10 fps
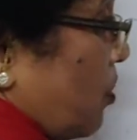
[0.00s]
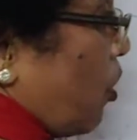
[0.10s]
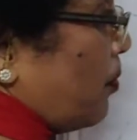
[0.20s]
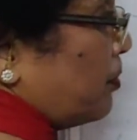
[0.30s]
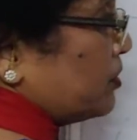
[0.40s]

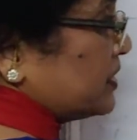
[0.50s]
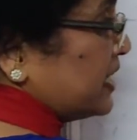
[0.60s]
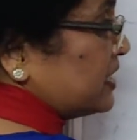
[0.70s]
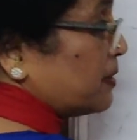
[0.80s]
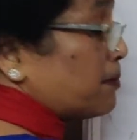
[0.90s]

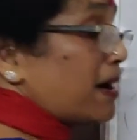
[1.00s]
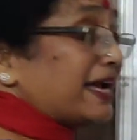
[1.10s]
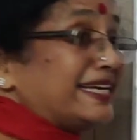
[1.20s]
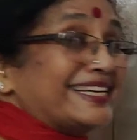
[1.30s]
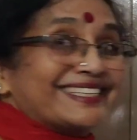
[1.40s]
opposite
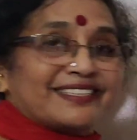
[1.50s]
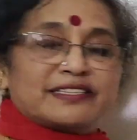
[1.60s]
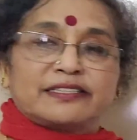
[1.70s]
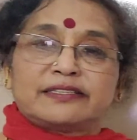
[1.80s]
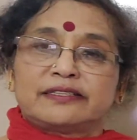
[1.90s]

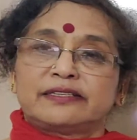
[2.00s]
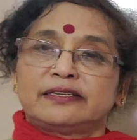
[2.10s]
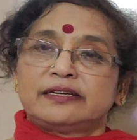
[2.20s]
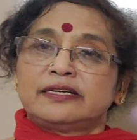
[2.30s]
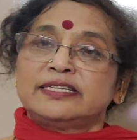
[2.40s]
minus,
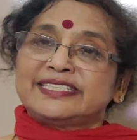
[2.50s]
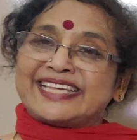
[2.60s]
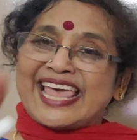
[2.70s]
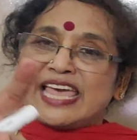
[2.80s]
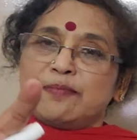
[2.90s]

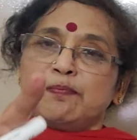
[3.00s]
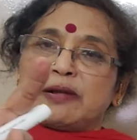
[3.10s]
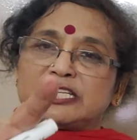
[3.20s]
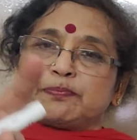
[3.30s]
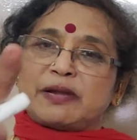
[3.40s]
same,
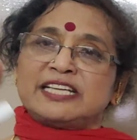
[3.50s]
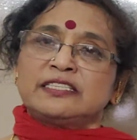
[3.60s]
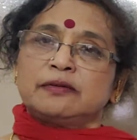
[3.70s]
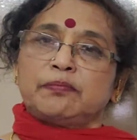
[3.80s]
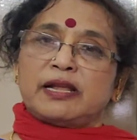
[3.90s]
plus
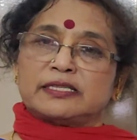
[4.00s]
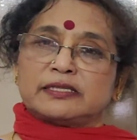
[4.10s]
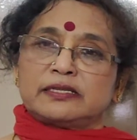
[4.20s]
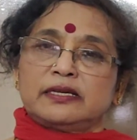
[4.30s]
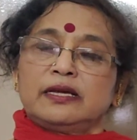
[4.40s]
plus
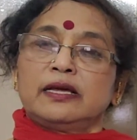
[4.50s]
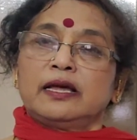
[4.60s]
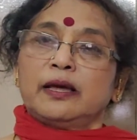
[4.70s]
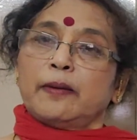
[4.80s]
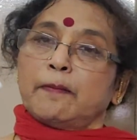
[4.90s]
plus,
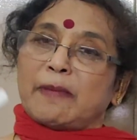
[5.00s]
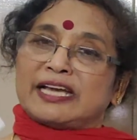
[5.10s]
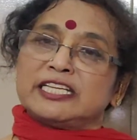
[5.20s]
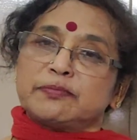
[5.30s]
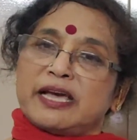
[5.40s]

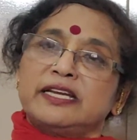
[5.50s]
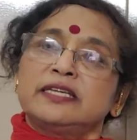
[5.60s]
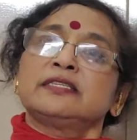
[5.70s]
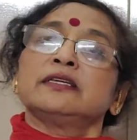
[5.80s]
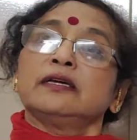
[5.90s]
minus
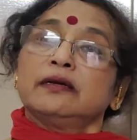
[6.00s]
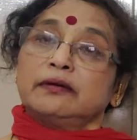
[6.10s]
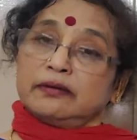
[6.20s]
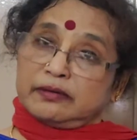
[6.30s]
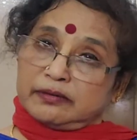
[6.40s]
minus
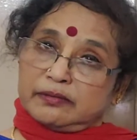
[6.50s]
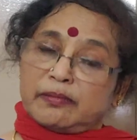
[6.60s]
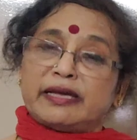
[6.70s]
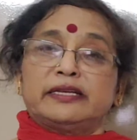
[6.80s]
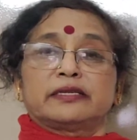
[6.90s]

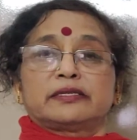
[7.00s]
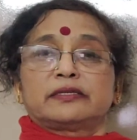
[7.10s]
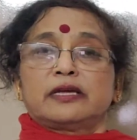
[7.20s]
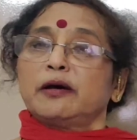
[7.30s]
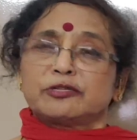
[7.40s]

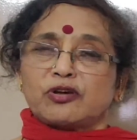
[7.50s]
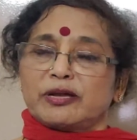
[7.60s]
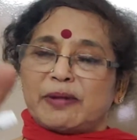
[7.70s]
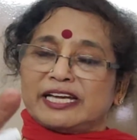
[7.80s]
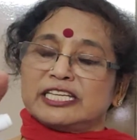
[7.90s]
minus,
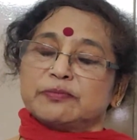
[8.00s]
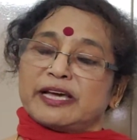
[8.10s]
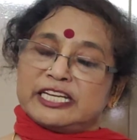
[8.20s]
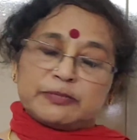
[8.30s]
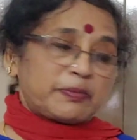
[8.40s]
minus
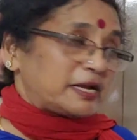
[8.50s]
minus